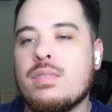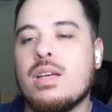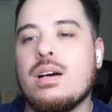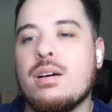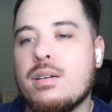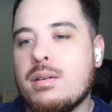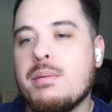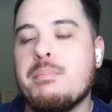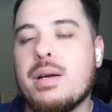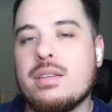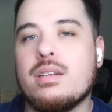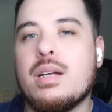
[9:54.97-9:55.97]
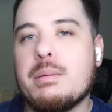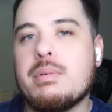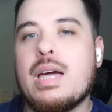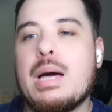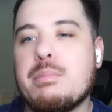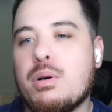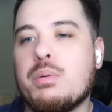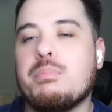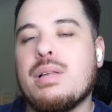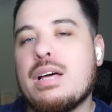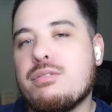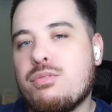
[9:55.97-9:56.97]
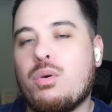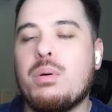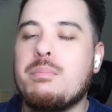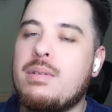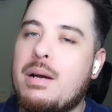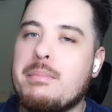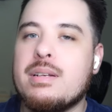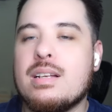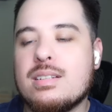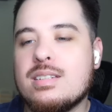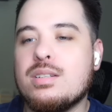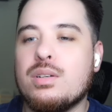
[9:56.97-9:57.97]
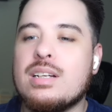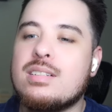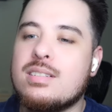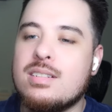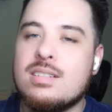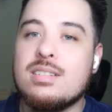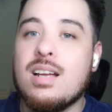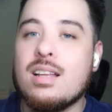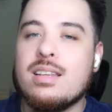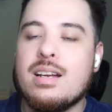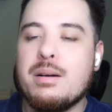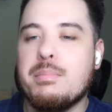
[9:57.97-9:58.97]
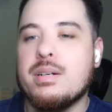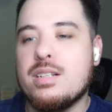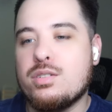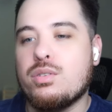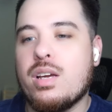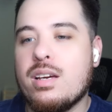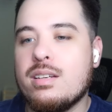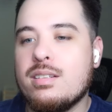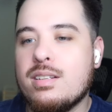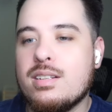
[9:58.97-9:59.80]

Yeah, bathing ape camo platform. I mean, it's still it's it's not there, but it's okay.